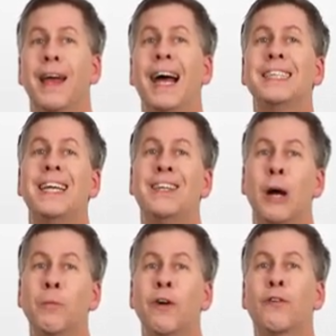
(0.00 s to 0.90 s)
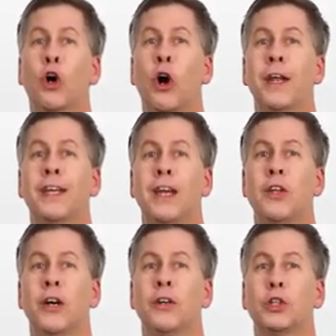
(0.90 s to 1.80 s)
as a number of cardiac
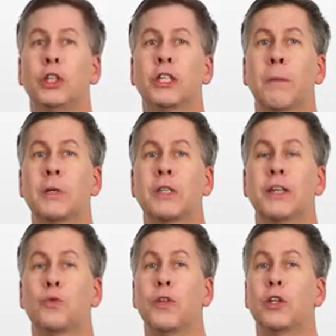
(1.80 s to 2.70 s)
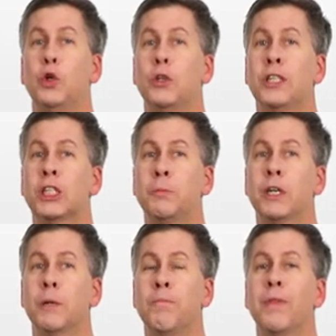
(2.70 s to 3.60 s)
etiologies can present with acute
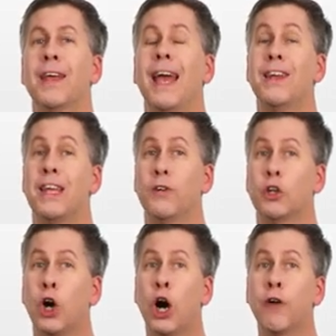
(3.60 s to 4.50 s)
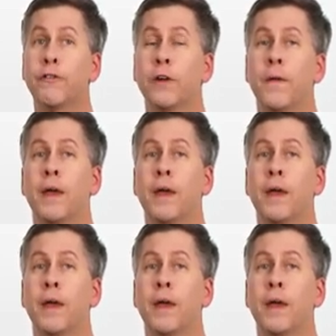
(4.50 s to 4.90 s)
dyspnea and even cough,